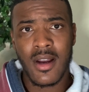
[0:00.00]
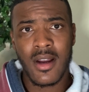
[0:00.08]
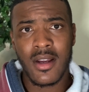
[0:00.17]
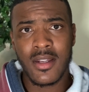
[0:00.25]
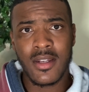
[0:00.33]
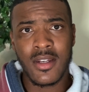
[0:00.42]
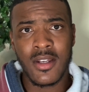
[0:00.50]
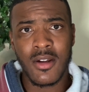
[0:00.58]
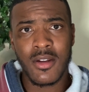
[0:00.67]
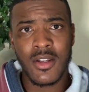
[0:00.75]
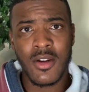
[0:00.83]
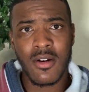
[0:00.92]

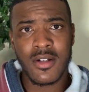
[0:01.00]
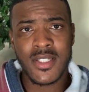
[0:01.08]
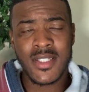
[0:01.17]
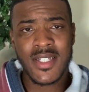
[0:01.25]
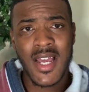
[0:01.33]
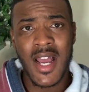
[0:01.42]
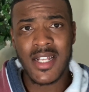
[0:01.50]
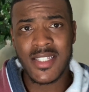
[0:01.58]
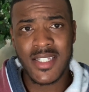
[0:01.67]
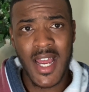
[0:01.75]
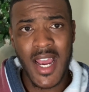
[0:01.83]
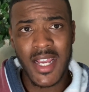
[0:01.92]
you're a
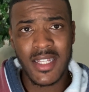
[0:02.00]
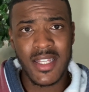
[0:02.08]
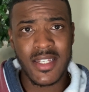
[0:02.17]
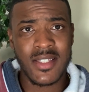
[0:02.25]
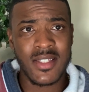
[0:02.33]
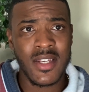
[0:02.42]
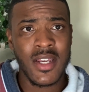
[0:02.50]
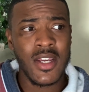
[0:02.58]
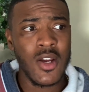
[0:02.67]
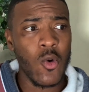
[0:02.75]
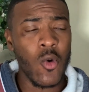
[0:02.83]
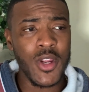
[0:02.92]
stylist,
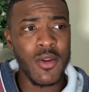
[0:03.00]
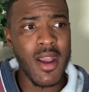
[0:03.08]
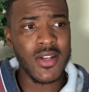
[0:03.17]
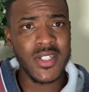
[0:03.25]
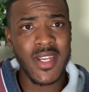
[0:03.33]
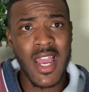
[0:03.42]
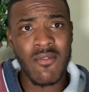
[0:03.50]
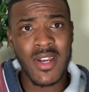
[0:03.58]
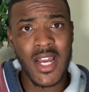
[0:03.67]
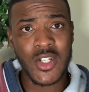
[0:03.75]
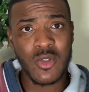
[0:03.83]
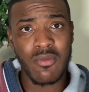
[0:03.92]
or you actually have an
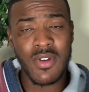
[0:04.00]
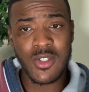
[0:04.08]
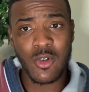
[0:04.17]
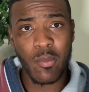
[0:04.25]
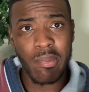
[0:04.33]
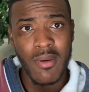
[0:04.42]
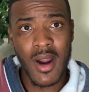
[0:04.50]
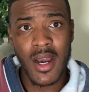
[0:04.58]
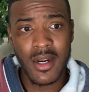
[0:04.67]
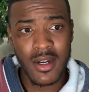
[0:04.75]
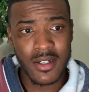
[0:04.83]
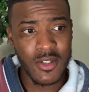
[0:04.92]
actual physical
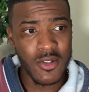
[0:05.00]
product, you're